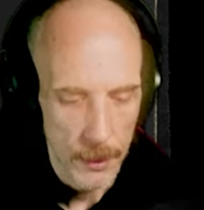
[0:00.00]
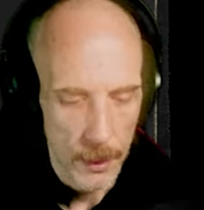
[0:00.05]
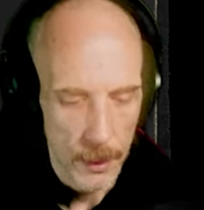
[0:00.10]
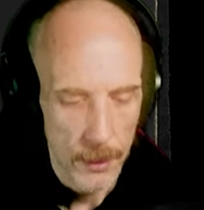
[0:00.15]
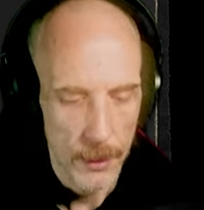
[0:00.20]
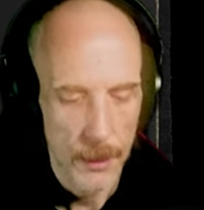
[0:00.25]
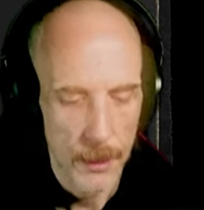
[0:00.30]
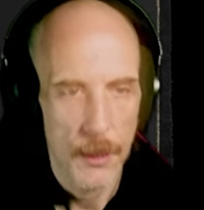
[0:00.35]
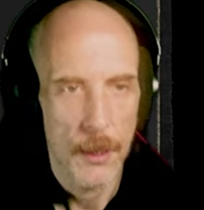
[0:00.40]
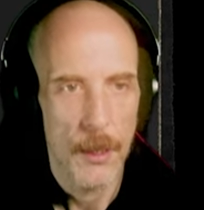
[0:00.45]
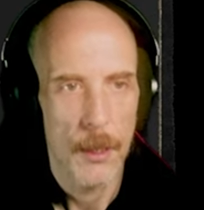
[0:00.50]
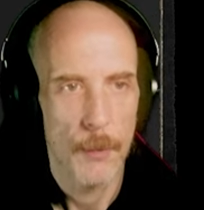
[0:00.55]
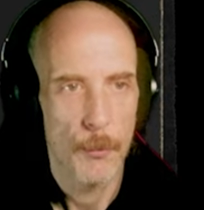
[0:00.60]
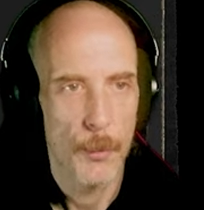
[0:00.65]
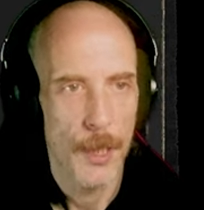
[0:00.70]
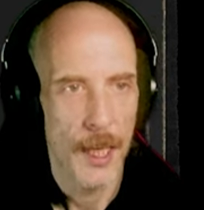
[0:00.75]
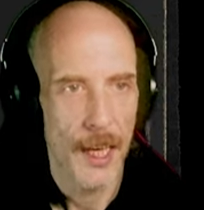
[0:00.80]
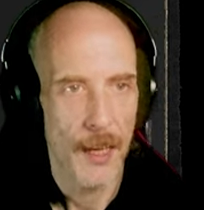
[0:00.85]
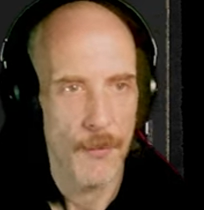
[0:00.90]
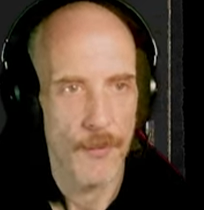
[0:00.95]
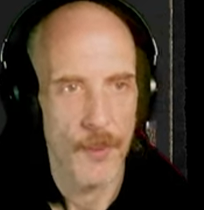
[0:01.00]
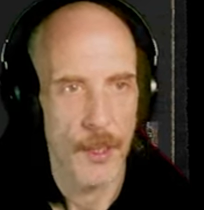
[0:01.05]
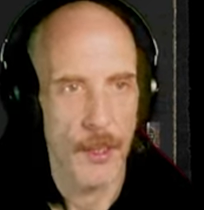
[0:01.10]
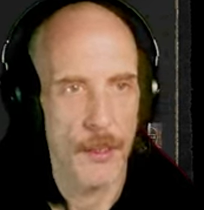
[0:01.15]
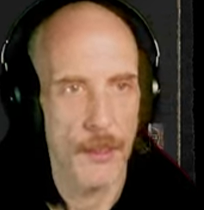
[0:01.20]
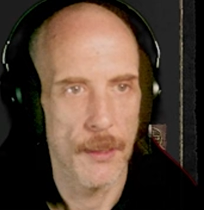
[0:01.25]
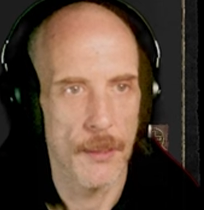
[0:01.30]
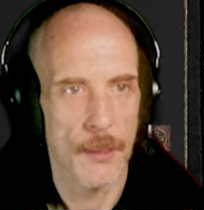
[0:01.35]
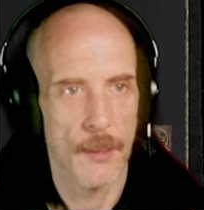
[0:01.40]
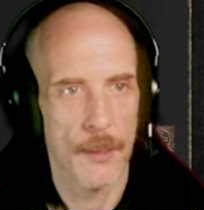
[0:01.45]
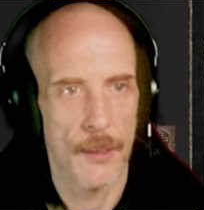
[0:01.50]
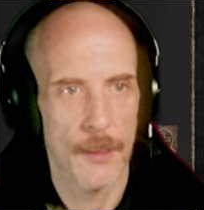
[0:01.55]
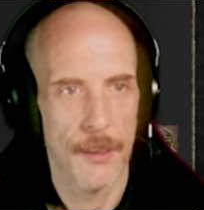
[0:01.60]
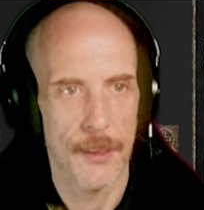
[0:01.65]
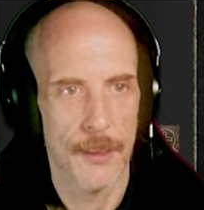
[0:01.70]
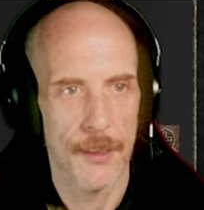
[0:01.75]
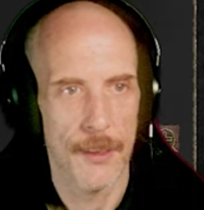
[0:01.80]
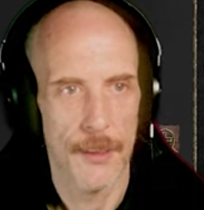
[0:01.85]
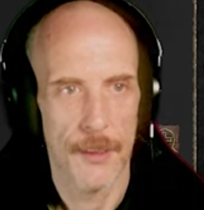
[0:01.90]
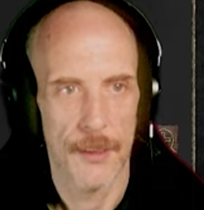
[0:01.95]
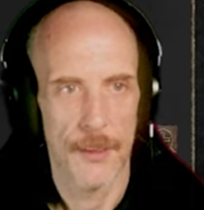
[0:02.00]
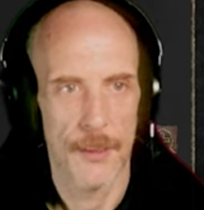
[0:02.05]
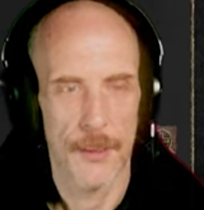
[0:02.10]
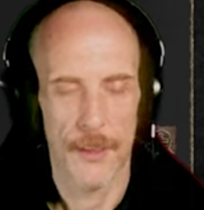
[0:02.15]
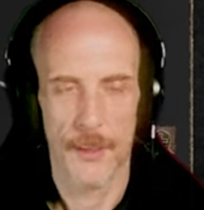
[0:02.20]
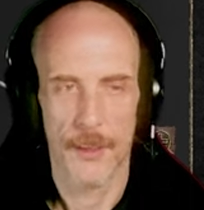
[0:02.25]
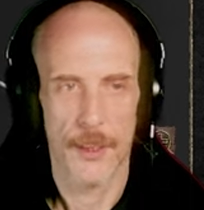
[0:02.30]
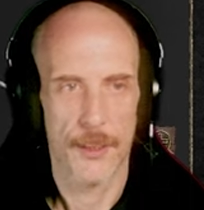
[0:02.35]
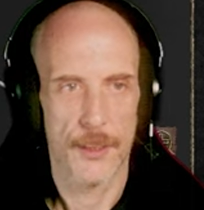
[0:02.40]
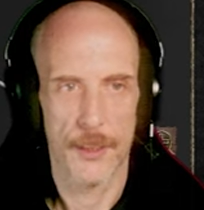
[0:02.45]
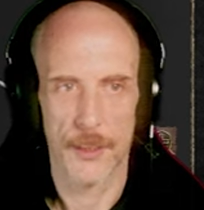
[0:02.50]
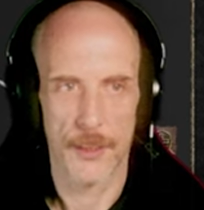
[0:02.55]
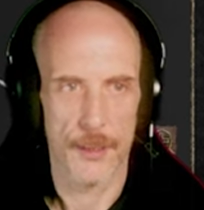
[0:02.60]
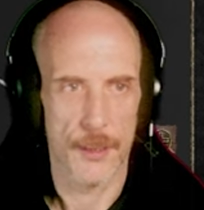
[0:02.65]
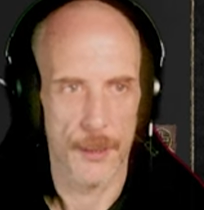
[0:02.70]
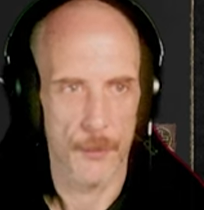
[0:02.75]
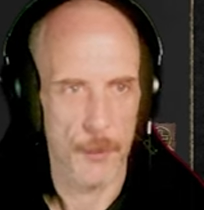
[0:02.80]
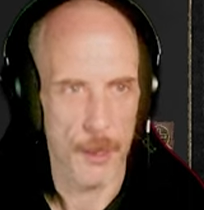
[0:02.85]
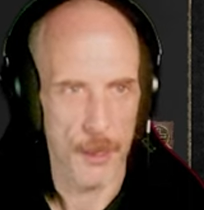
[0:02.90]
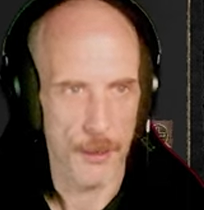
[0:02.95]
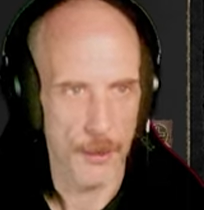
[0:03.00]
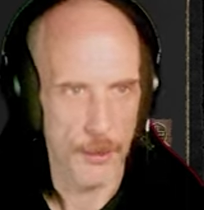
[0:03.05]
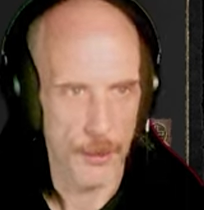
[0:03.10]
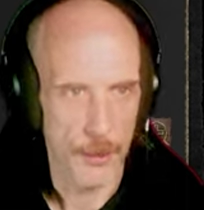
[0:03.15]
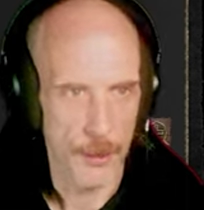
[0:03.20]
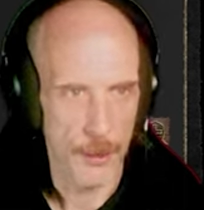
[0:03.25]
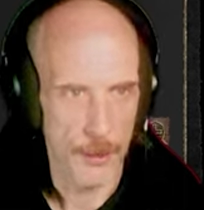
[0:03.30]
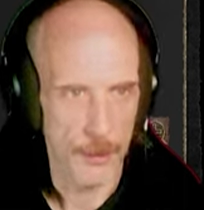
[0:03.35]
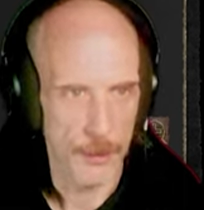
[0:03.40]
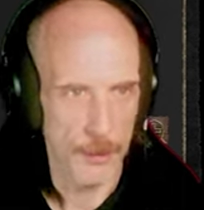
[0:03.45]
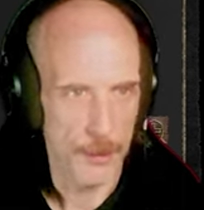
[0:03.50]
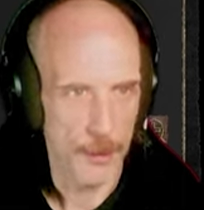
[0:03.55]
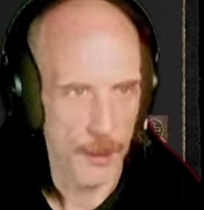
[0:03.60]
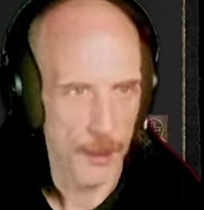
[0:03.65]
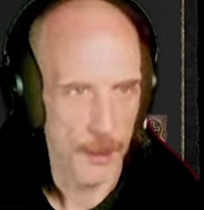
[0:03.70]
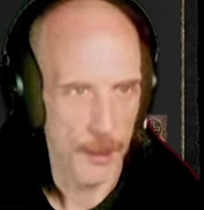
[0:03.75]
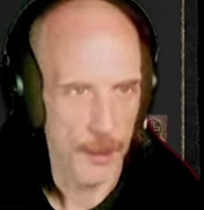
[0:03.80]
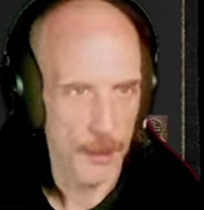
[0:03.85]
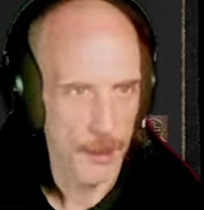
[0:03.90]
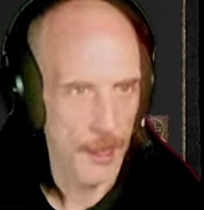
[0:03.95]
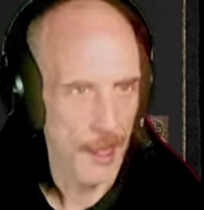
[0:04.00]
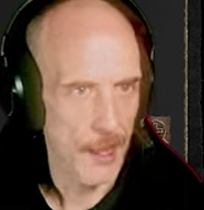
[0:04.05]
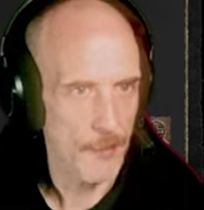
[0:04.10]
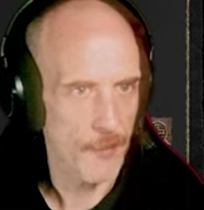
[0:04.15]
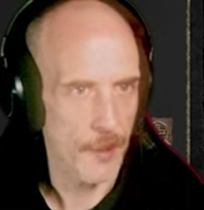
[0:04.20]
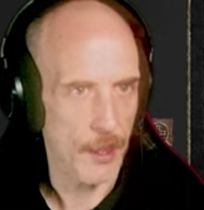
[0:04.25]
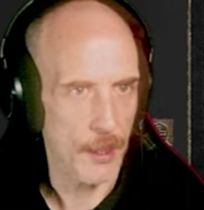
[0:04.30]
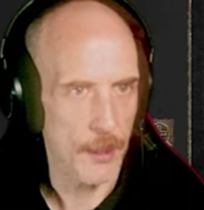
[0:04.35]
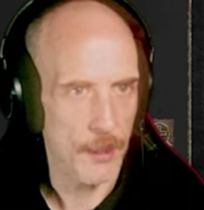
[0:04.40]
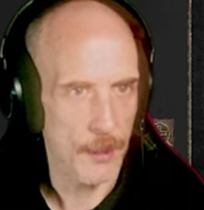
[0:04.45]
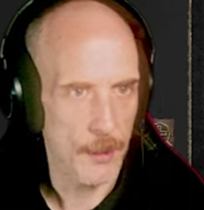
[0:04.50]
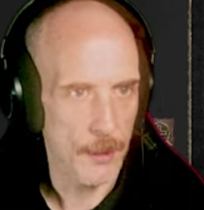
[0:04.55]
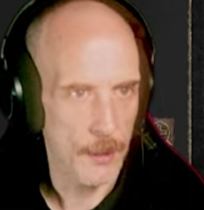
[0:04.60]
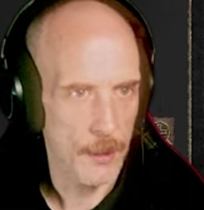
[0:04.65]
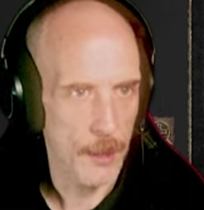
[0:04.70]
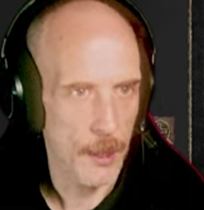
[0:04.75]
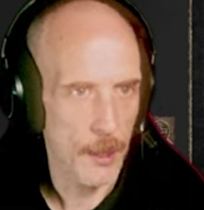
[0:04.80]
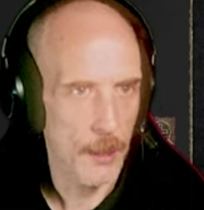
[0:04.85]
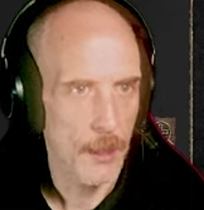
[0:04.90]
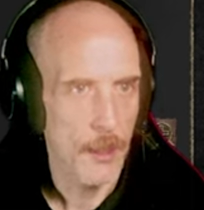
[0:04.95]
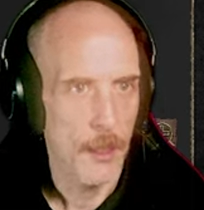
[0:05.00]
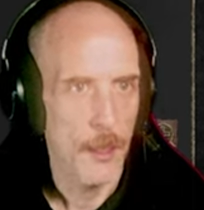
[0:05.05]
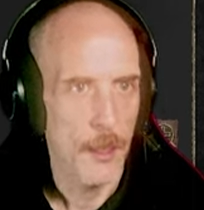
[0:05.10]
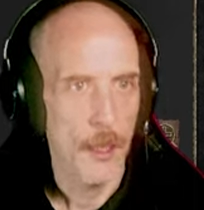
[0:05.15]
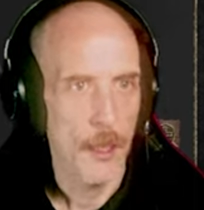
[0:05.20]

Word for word: I'm gonna call him Kevin. Oh, that's just going to be annoying. Kevin, okay.